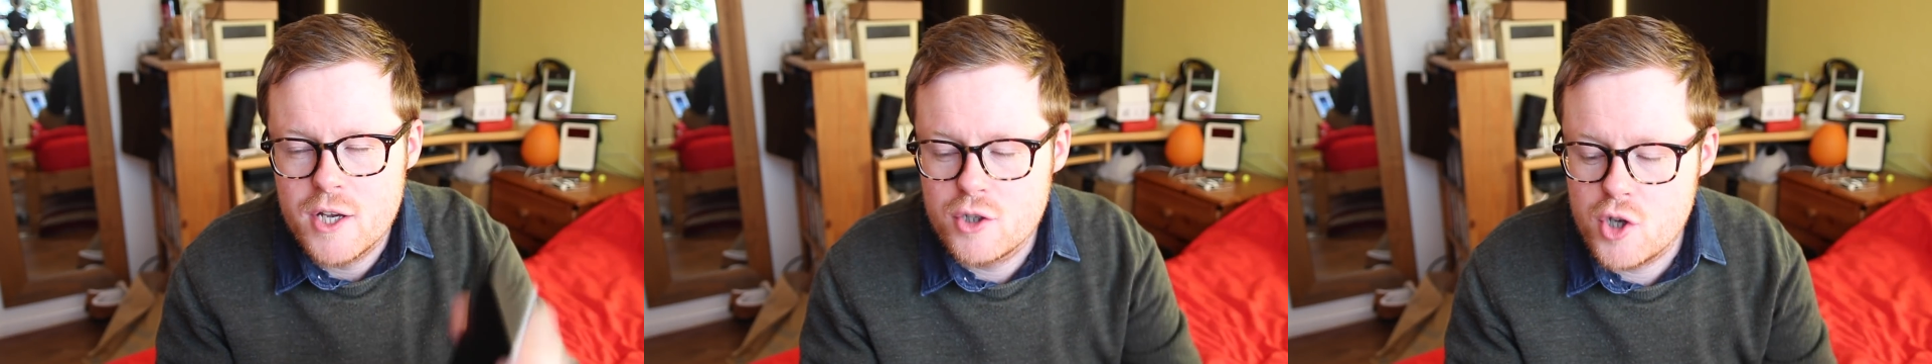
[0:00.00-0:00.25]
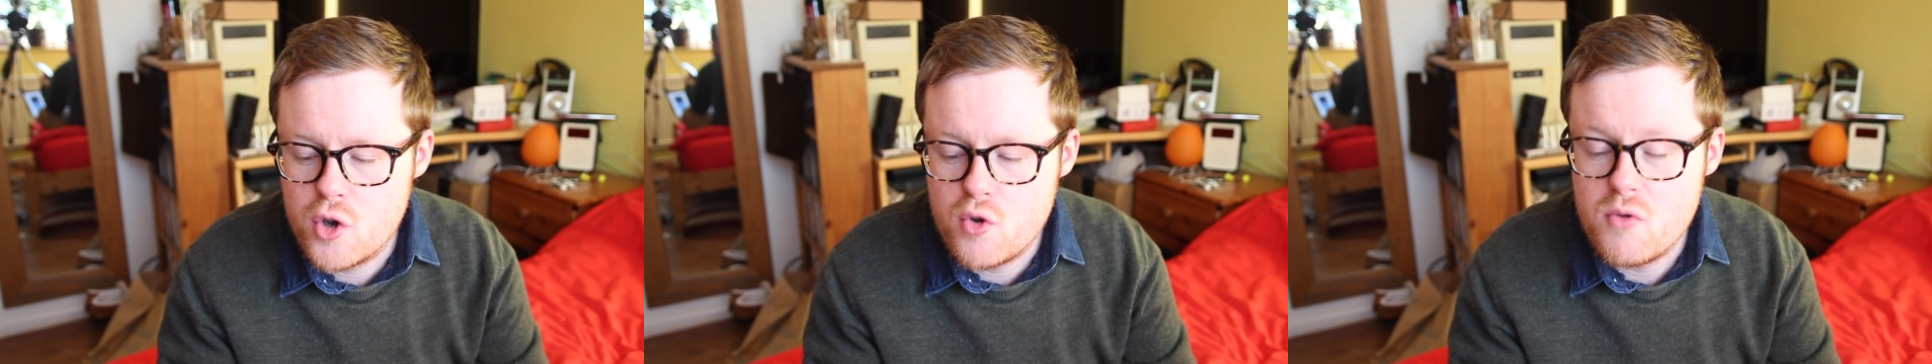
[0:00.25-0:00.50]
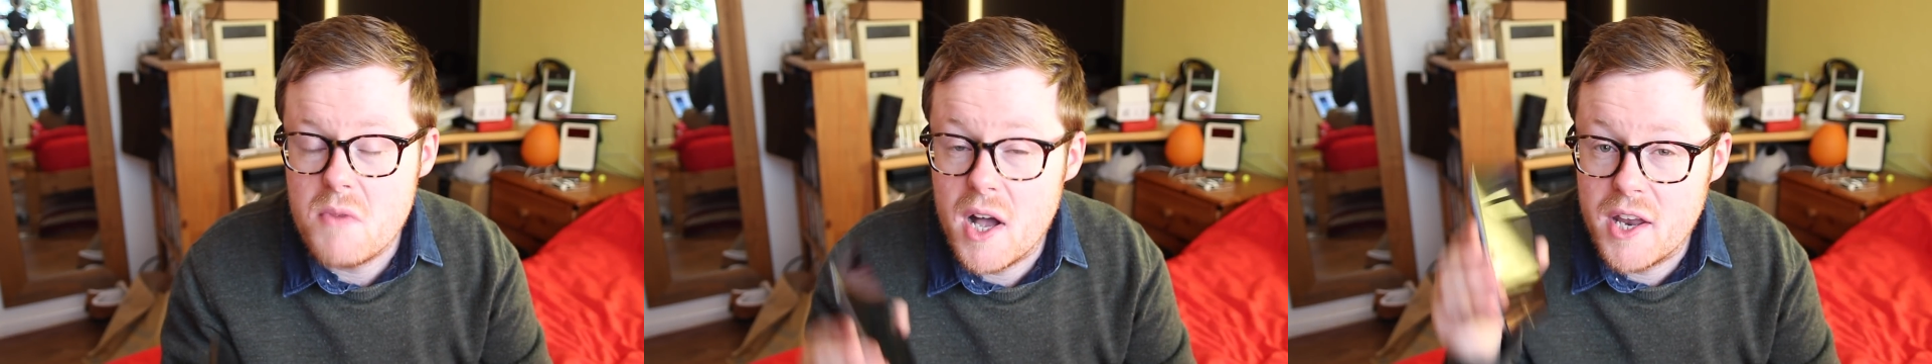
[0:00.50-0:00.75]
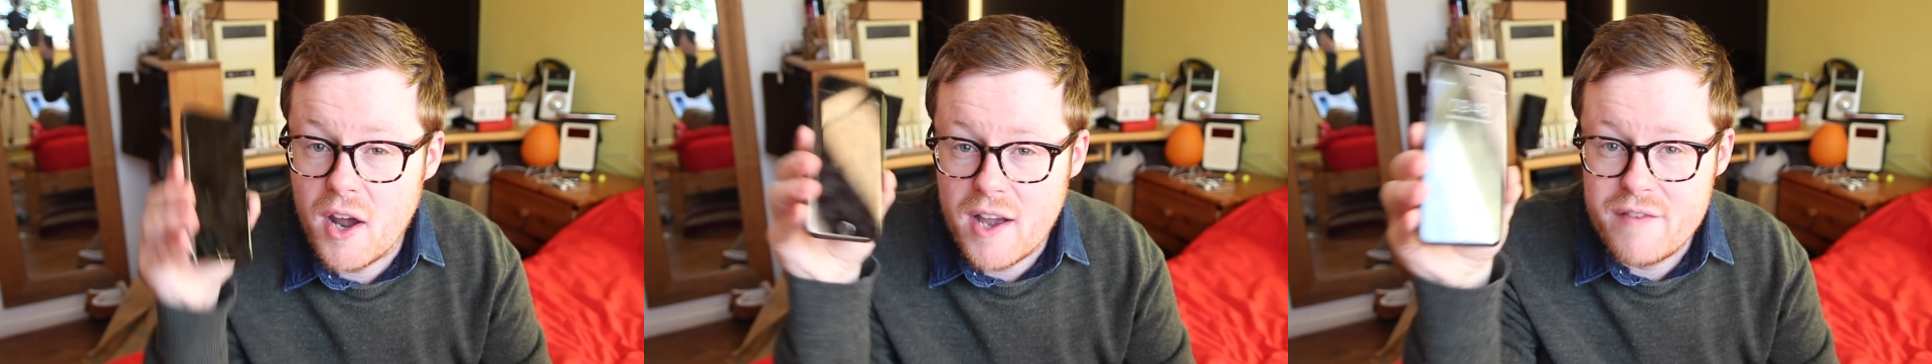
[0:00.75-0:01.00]
to
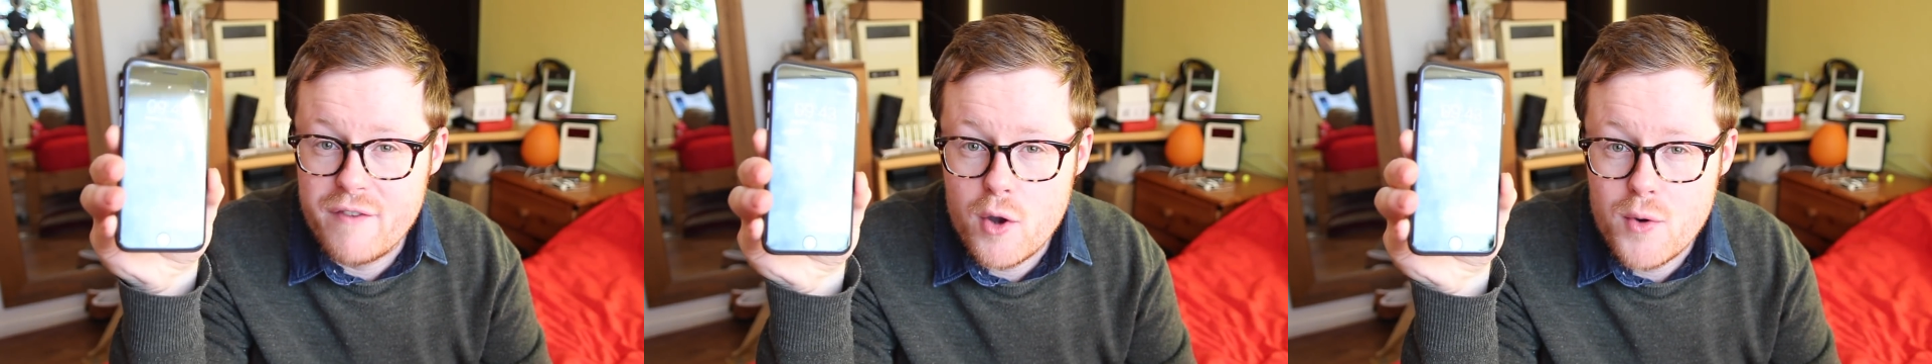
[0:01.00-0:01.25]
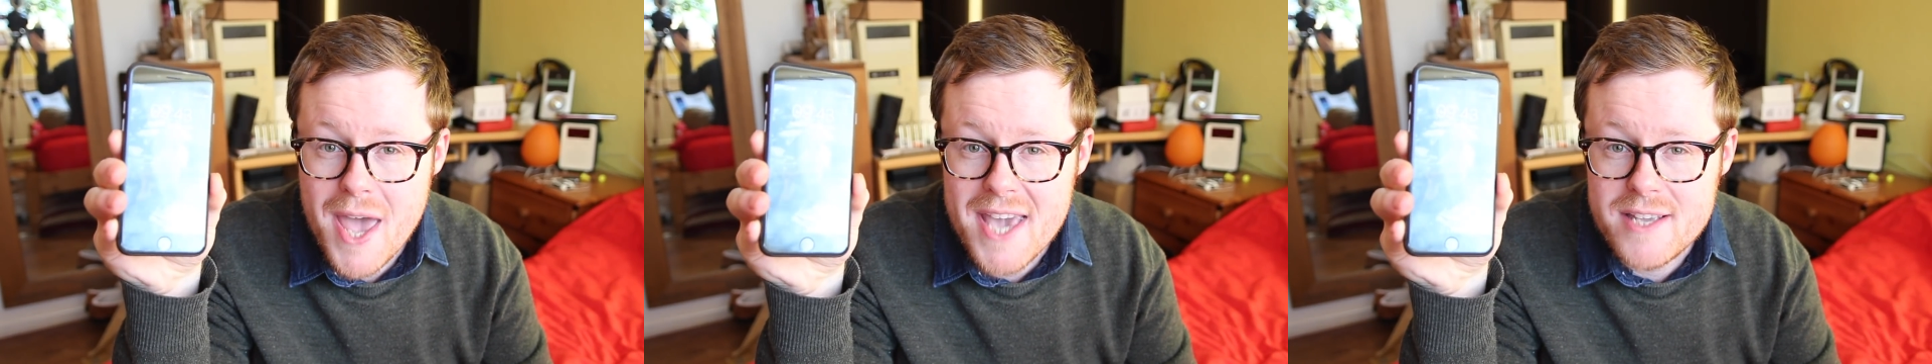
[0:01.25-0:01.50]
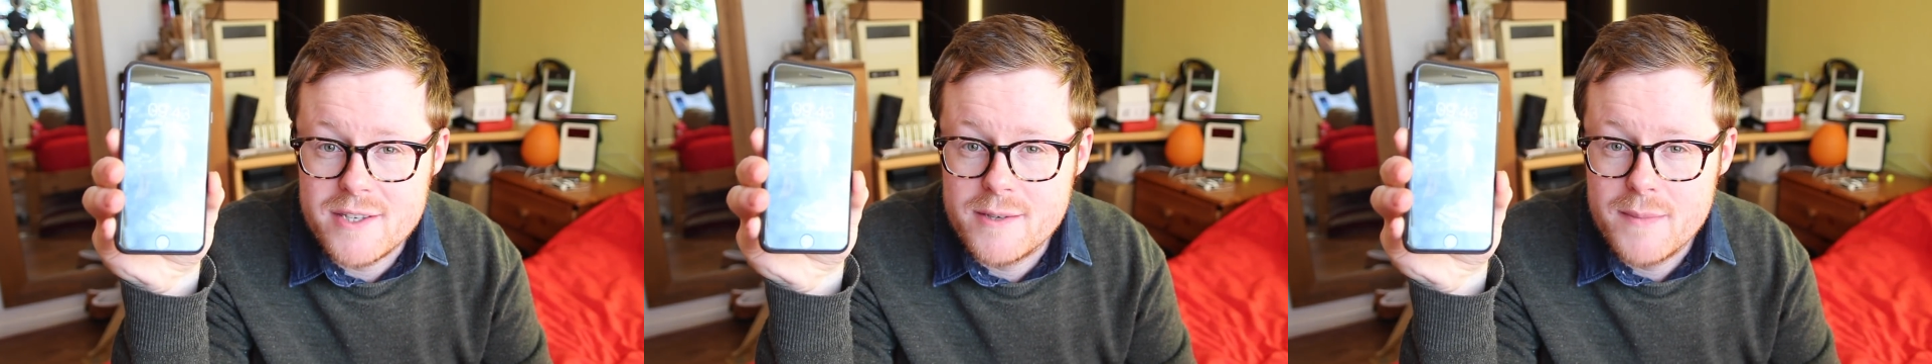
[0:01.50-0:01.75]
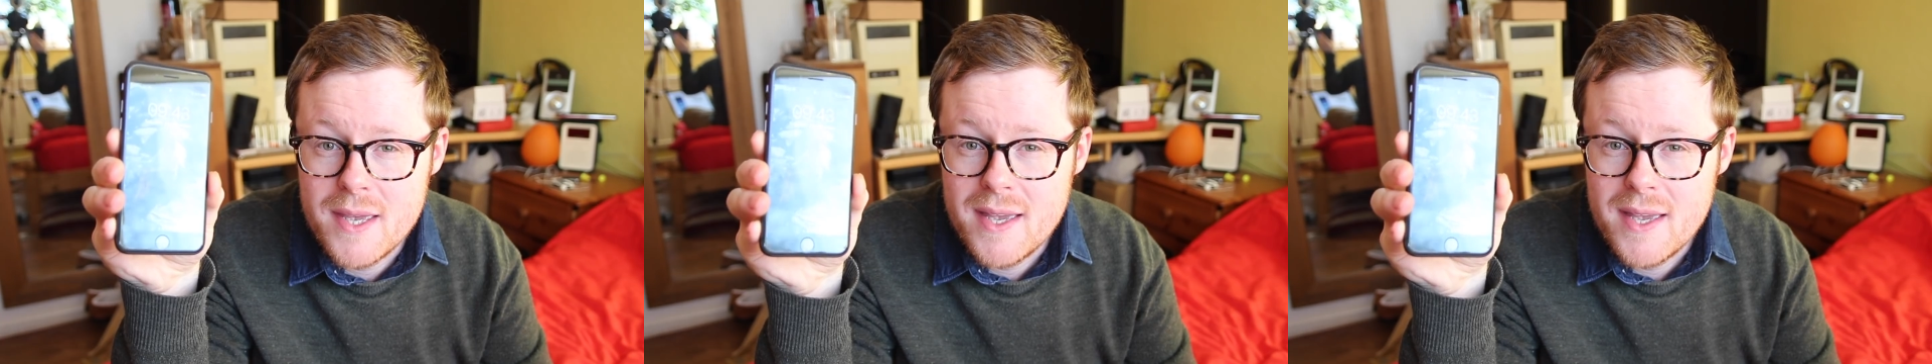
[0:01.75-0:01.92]
an iPhone 8.